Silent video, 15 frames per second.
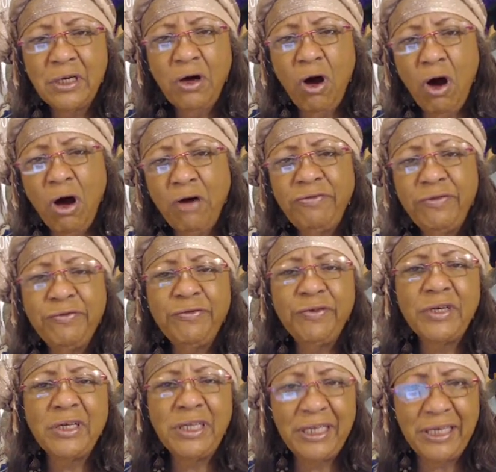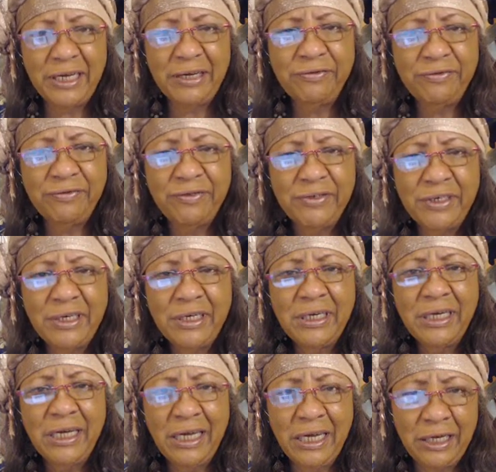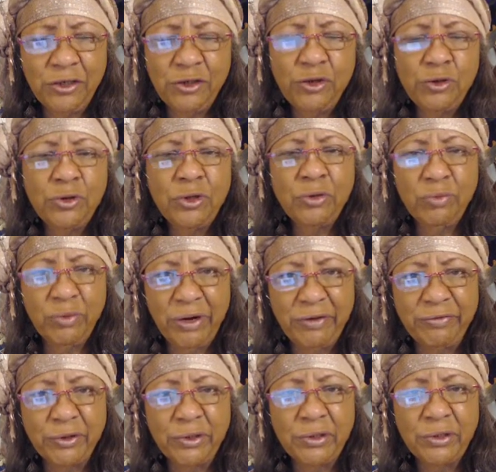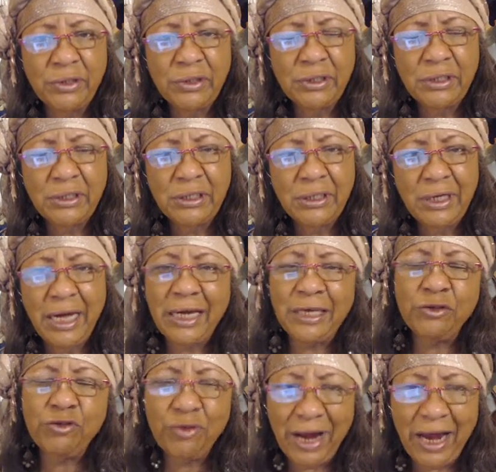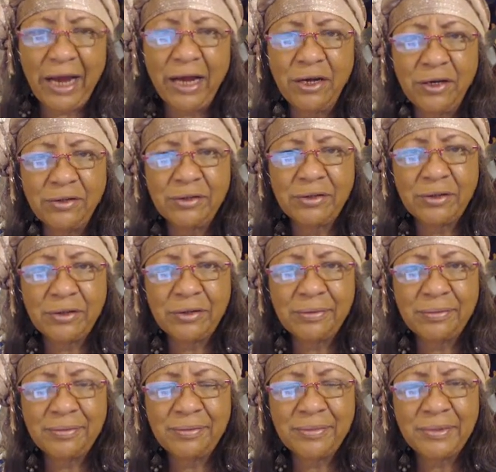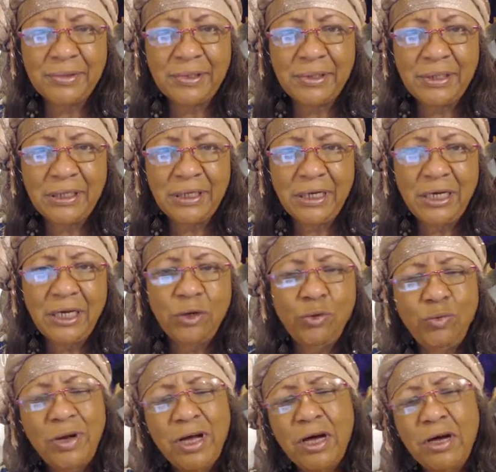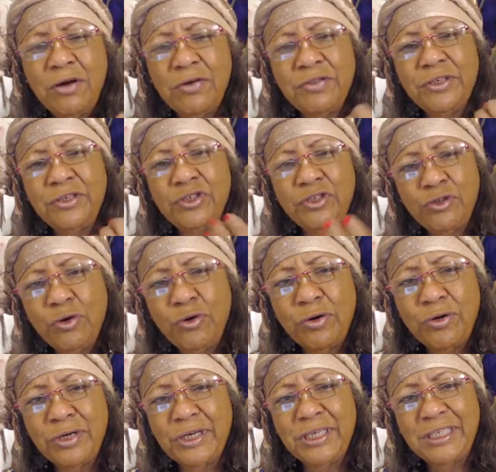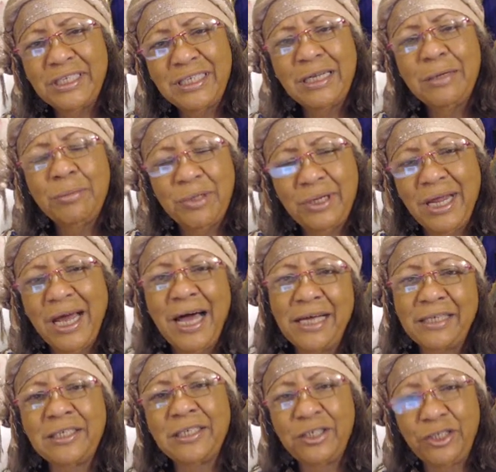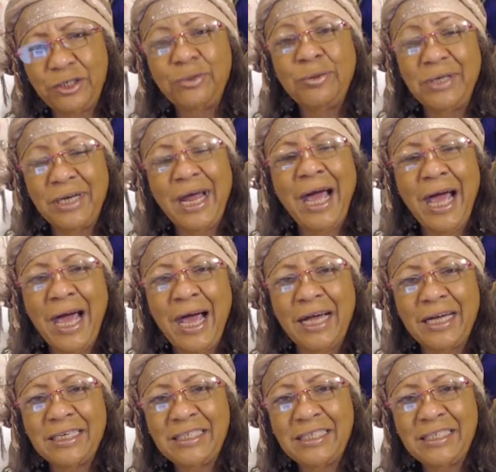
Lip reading: off of a cliff into a river and drowned. Well, the story symbolizes you and I.